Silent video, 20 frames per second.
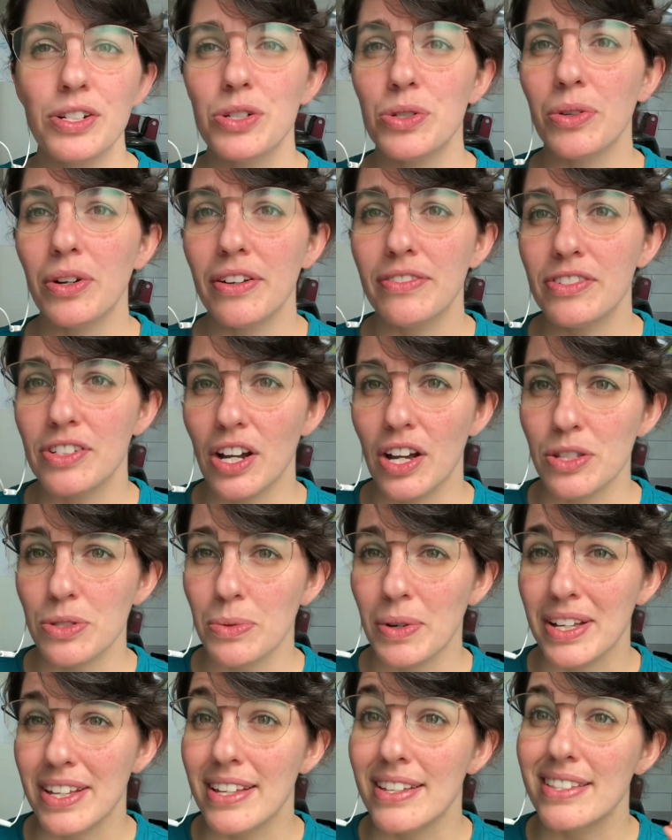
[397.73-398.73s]
sure if
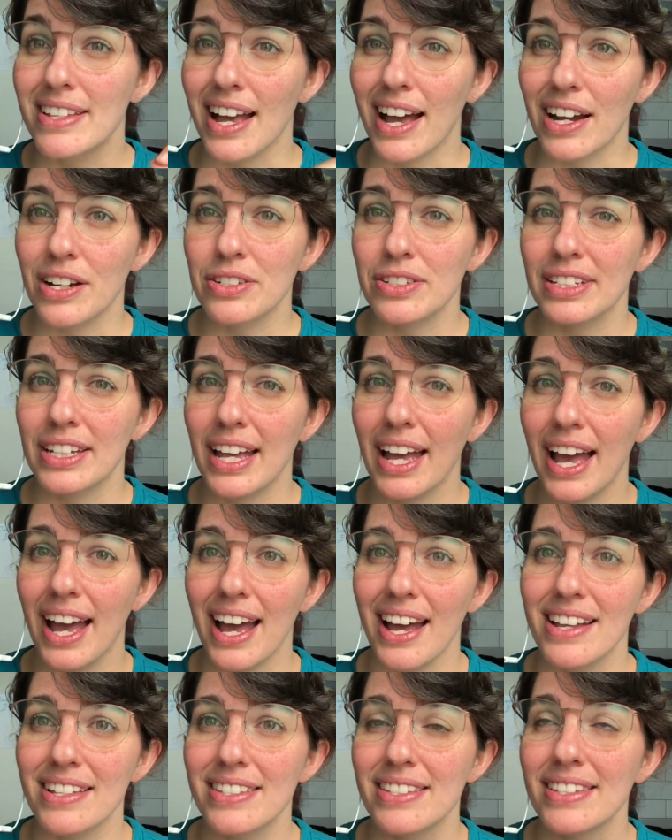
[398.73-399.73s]
Joshua is actually
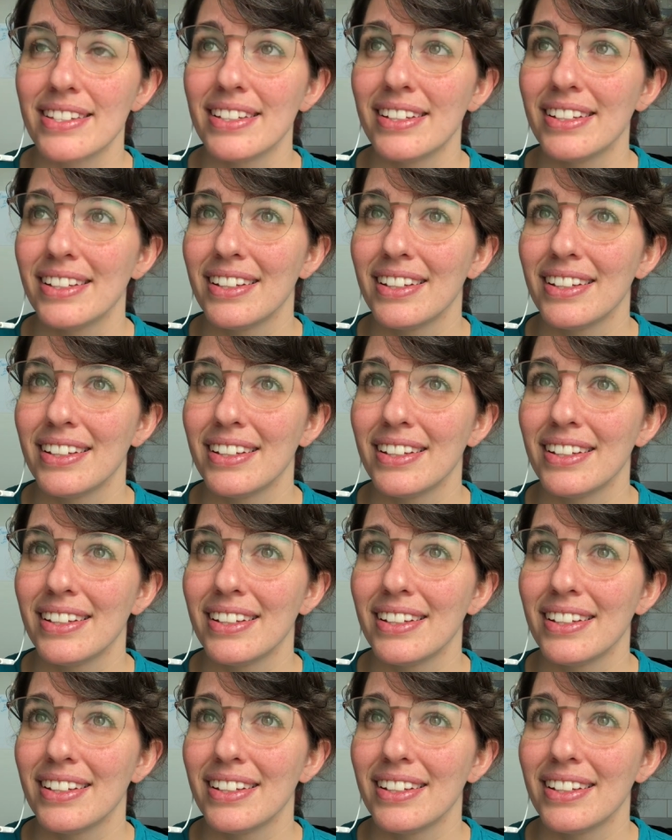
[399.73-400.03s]
as,